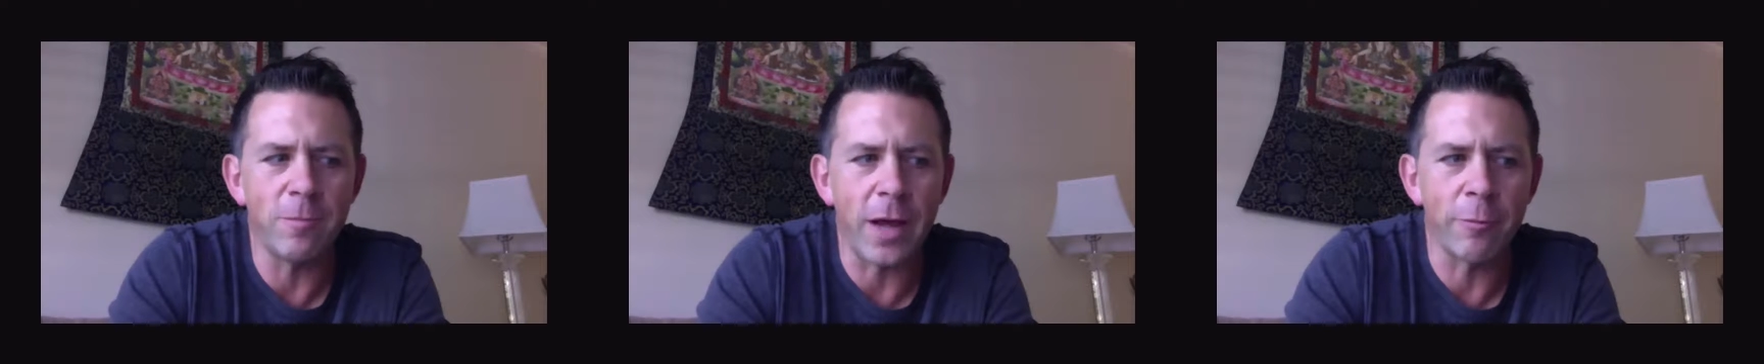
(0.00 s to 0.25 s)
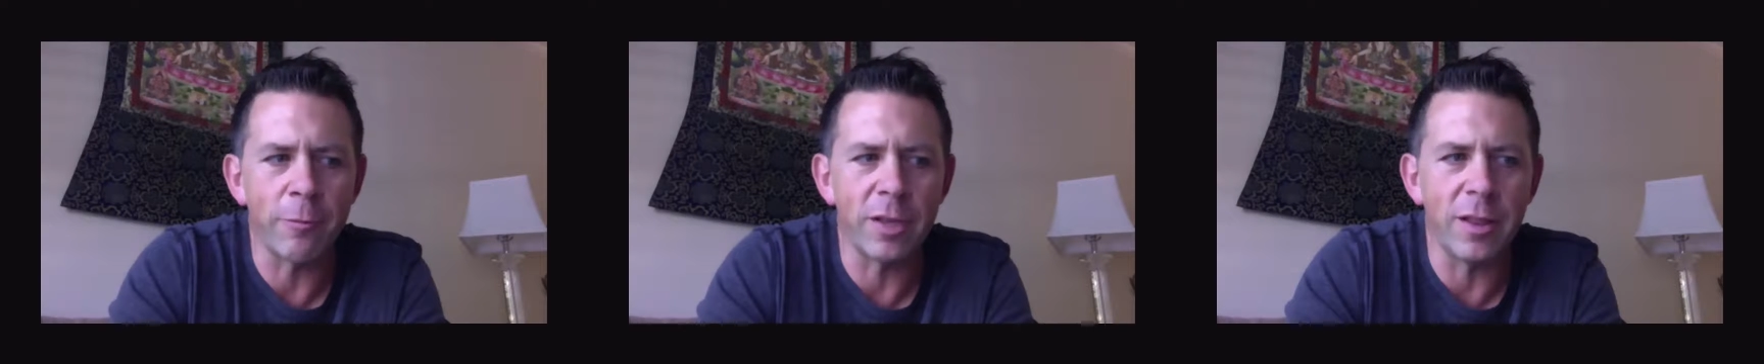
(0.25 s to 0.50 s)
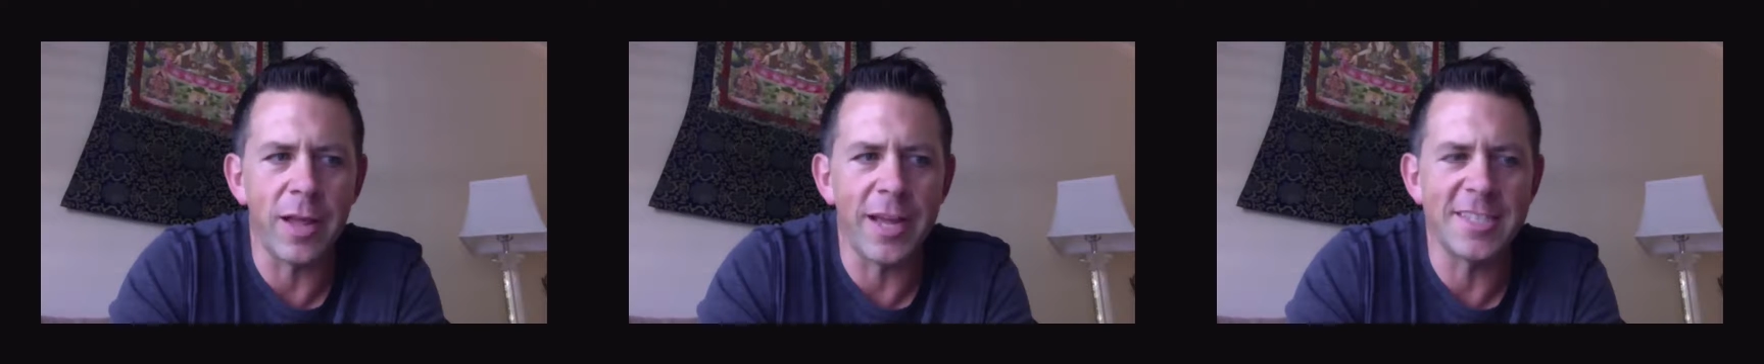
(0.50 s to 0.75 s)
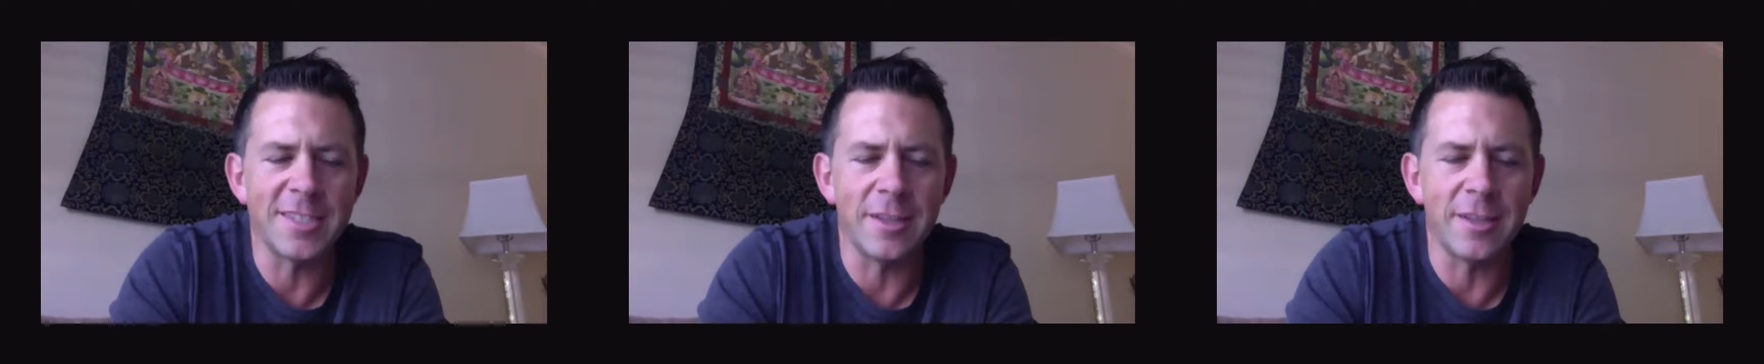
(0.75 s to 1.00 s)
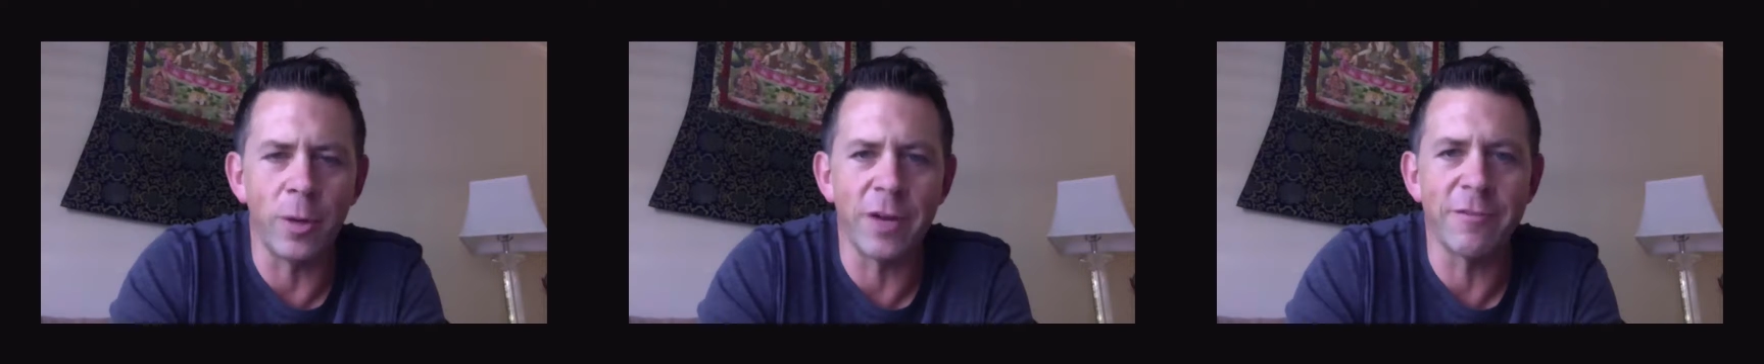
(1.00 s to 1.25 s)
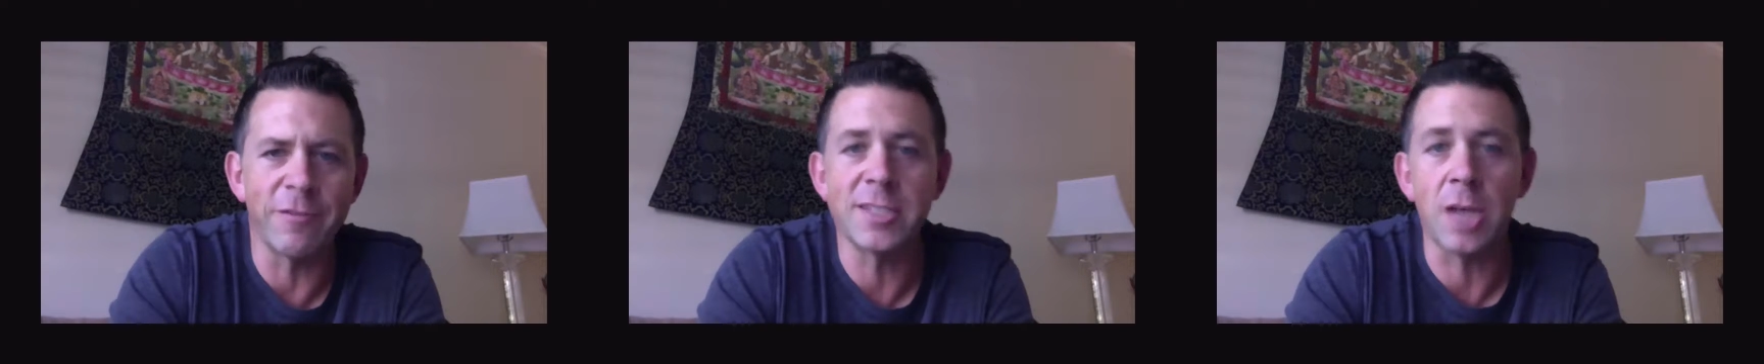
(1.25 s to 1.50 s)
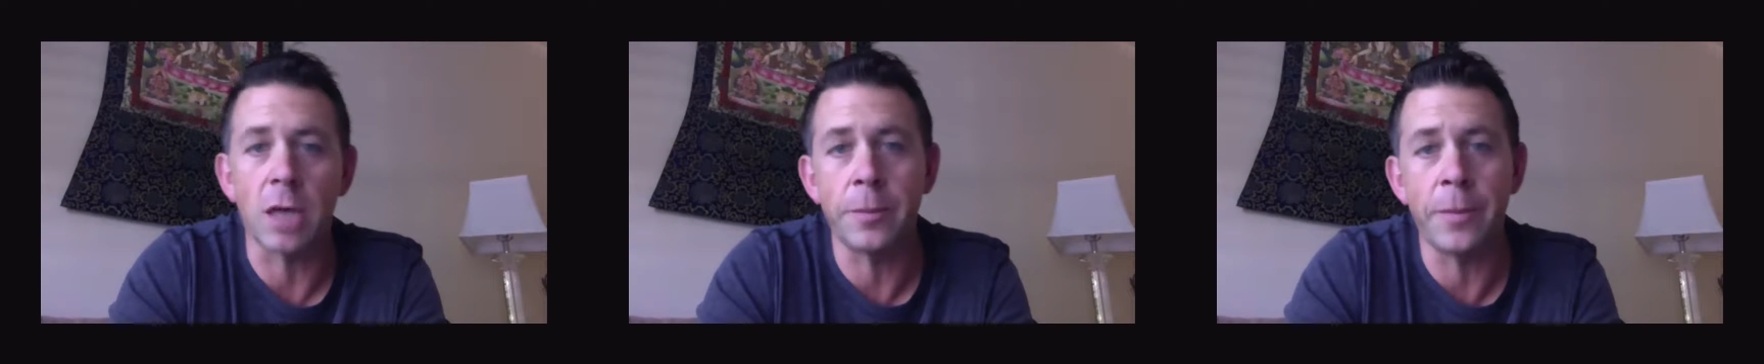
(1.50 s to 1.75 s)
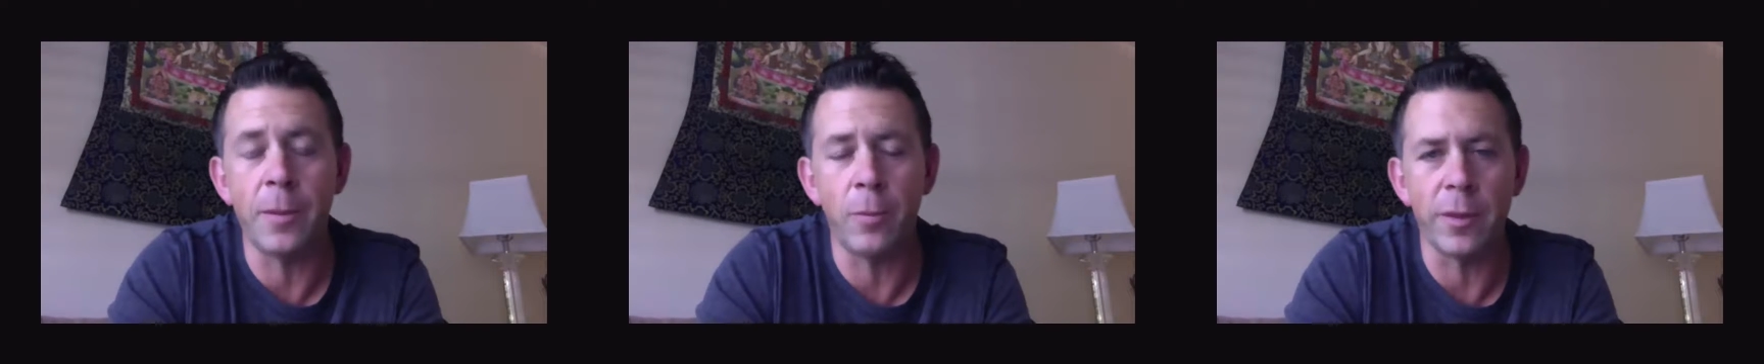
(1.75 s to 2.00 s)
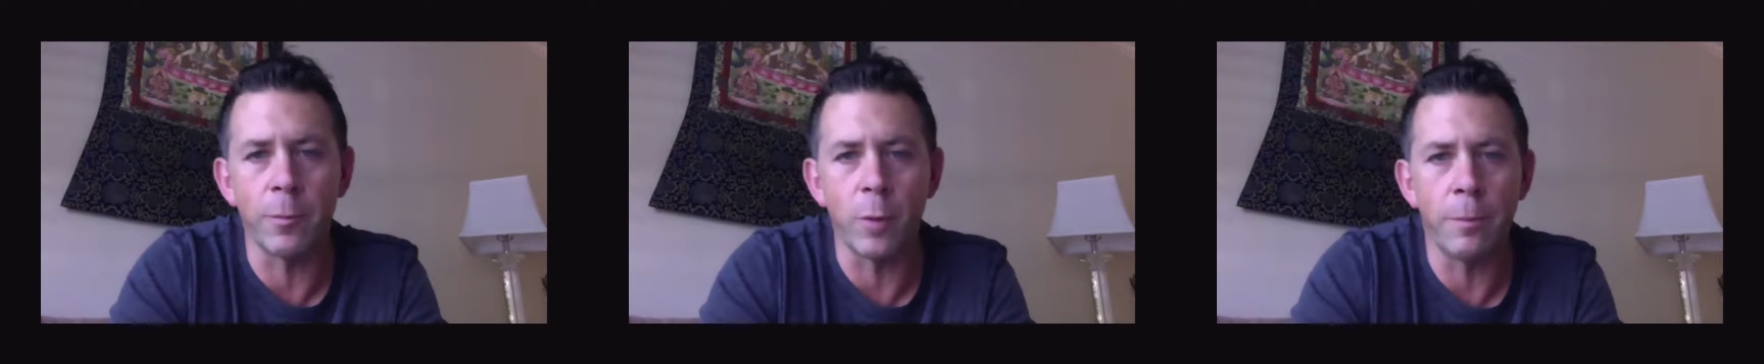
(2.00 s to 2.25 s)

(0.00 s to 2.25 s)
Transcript: realized that whenever I talked to people that